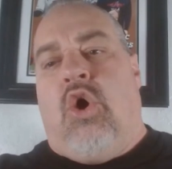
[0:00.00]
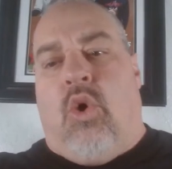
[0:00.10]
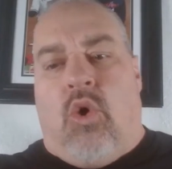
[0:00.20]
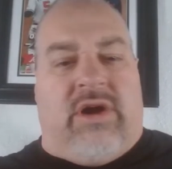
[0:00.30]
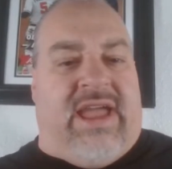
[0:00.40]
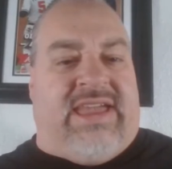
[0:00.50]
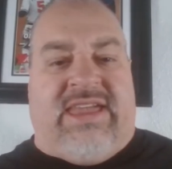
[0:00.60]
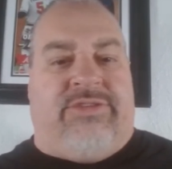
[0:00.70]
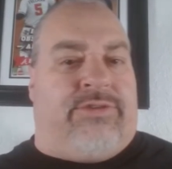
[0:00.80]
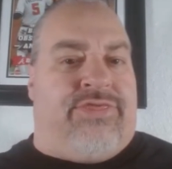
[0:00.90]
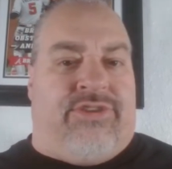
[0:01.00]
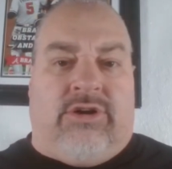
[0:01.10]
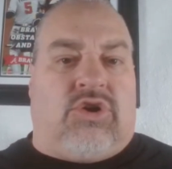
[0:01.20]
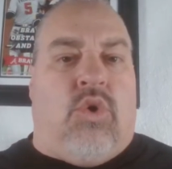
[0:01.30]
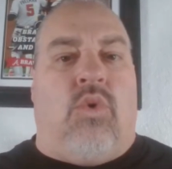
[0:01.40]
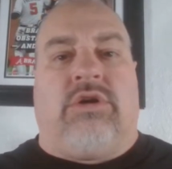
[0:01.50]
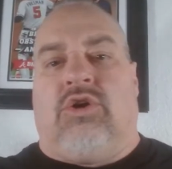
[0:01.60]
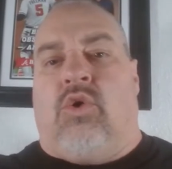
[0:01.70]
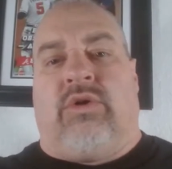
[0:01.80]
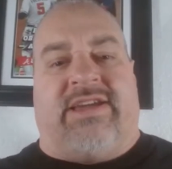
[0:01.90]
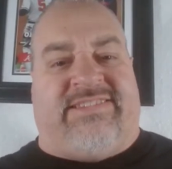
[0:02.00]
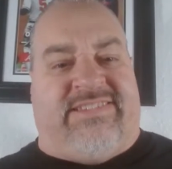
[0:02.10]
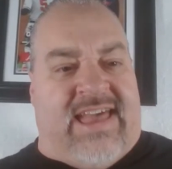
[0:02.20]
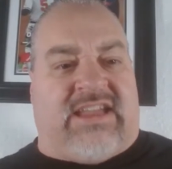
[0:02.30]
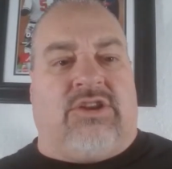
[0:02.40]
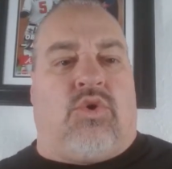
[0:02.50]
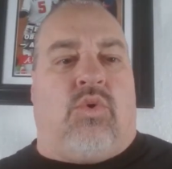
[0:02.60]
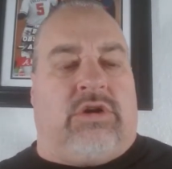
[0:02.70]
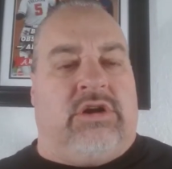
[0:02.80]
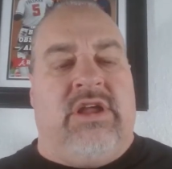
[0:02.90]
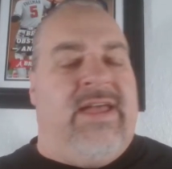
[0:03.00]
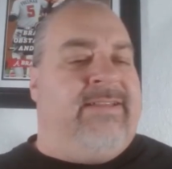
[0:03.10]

or either third corner or a second corner,